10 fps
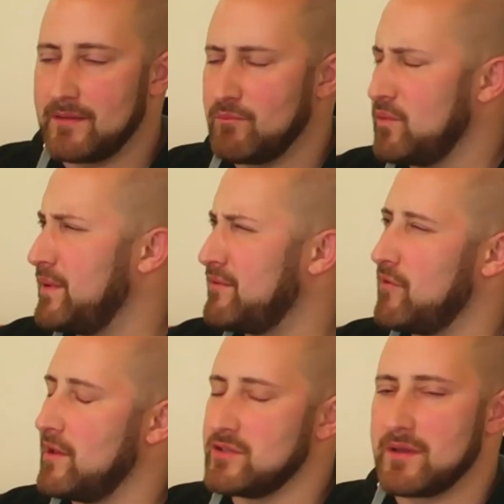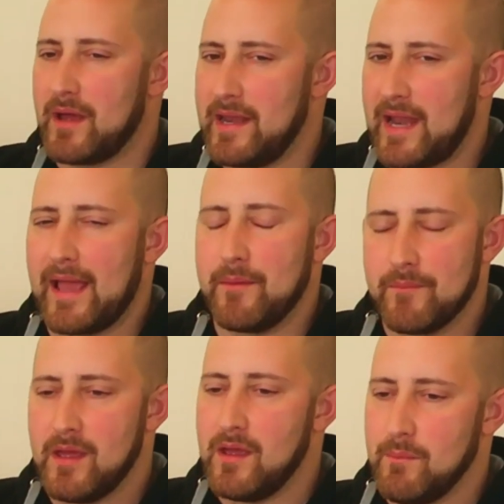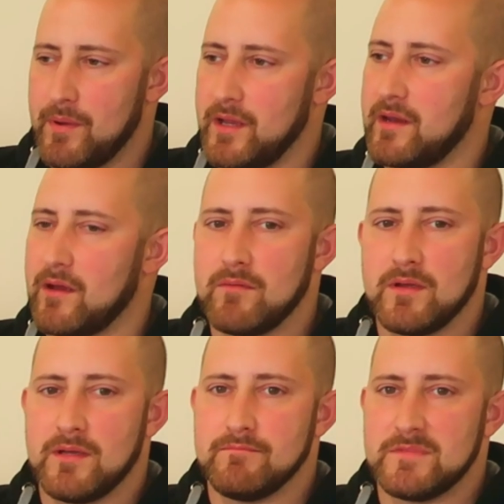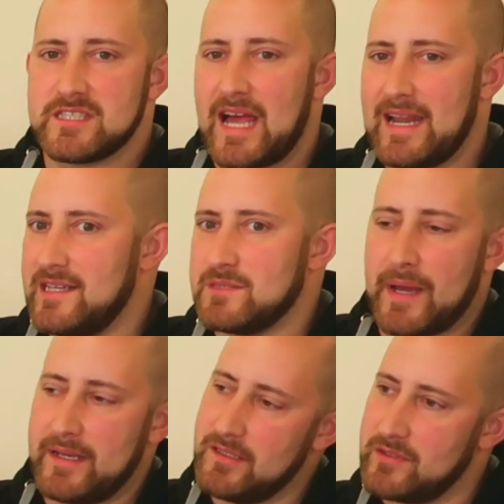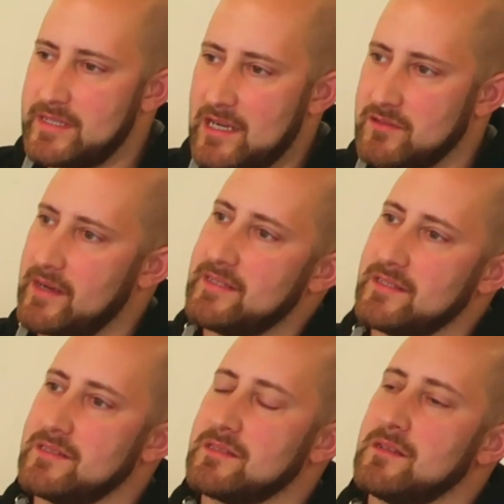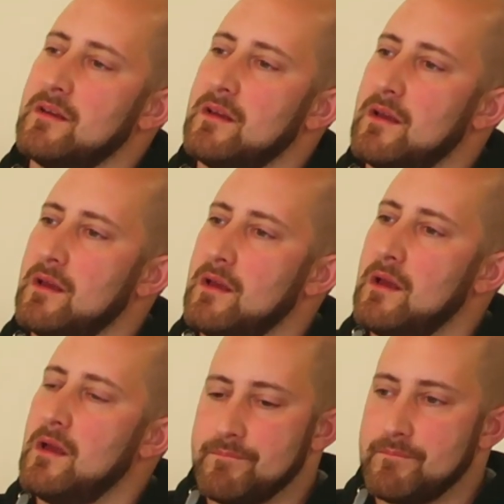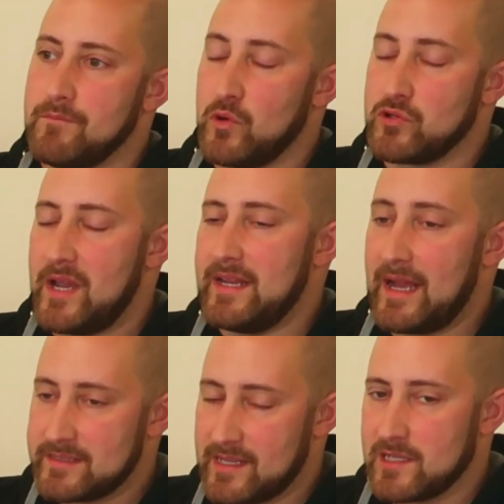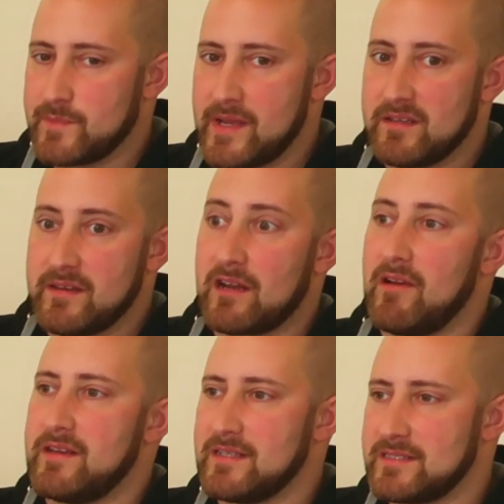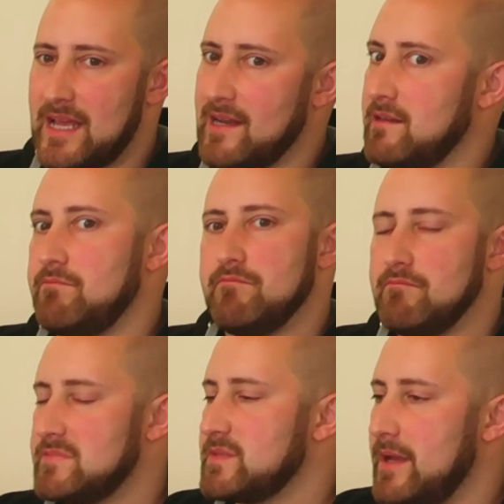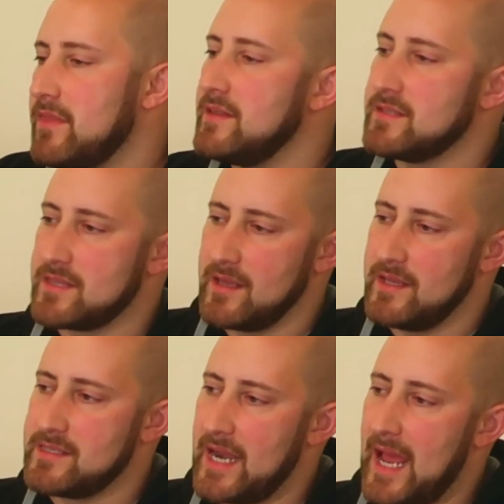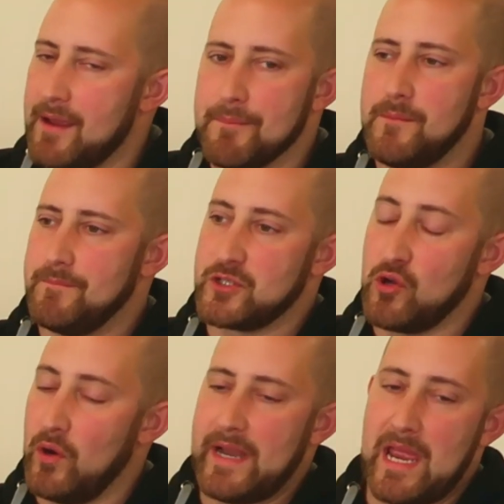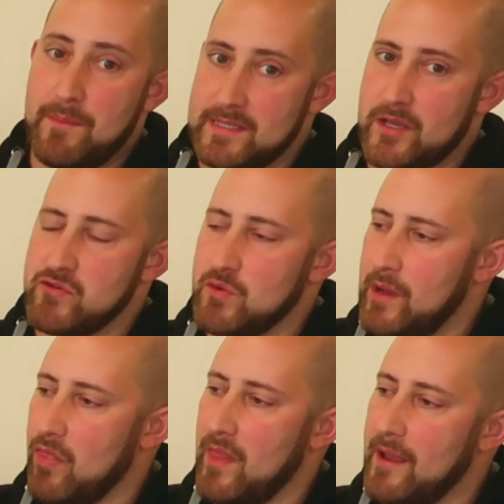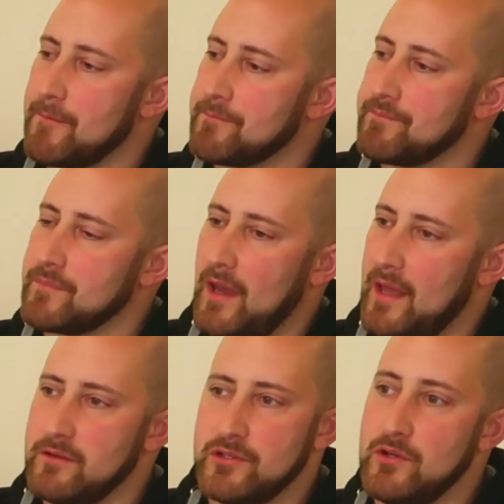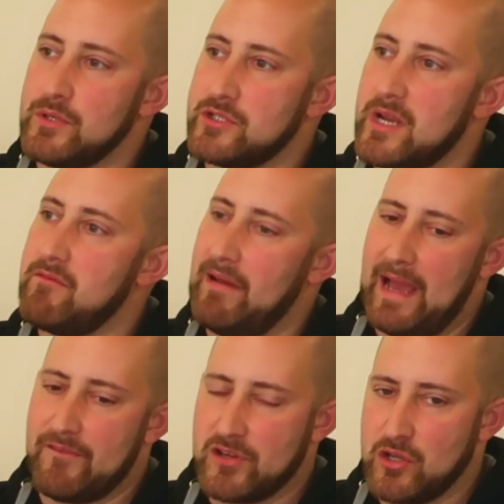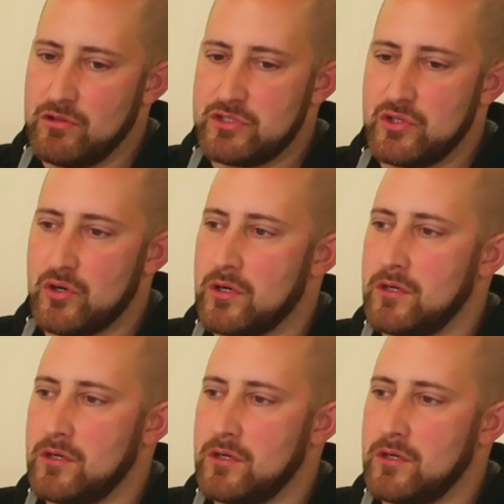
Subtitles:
We didn't really use a name, but Sally's Painter and Decorators, or trading as Sally's Painter and Decorator, and Sally Smith is the name. So your name is going to be on there, and you would generally have to use your